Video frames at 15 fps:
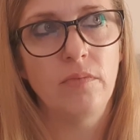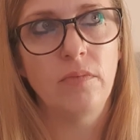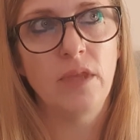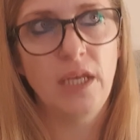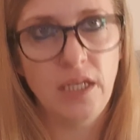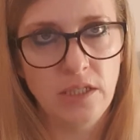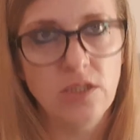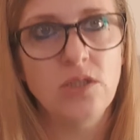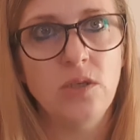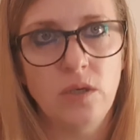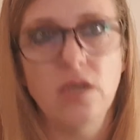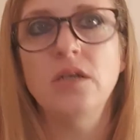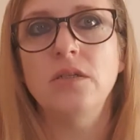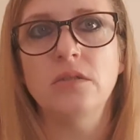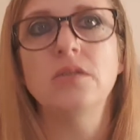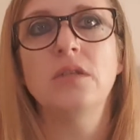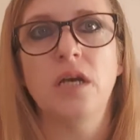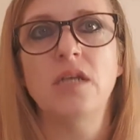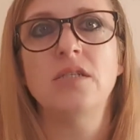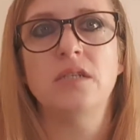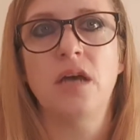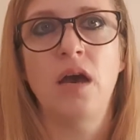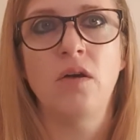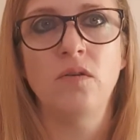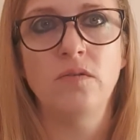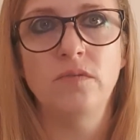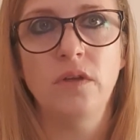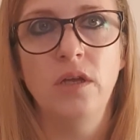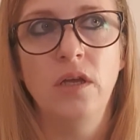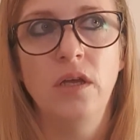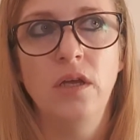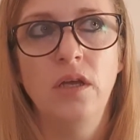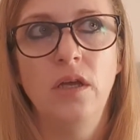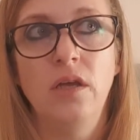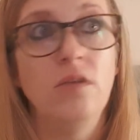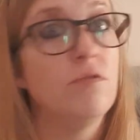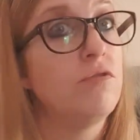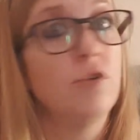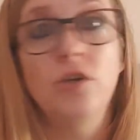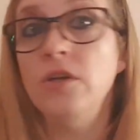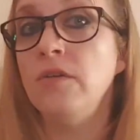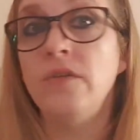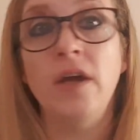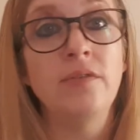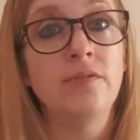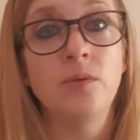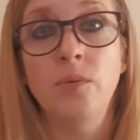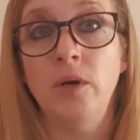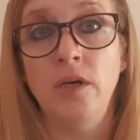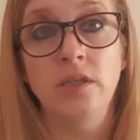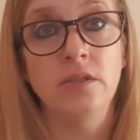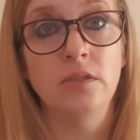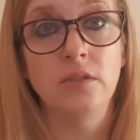into herself in front of everyone.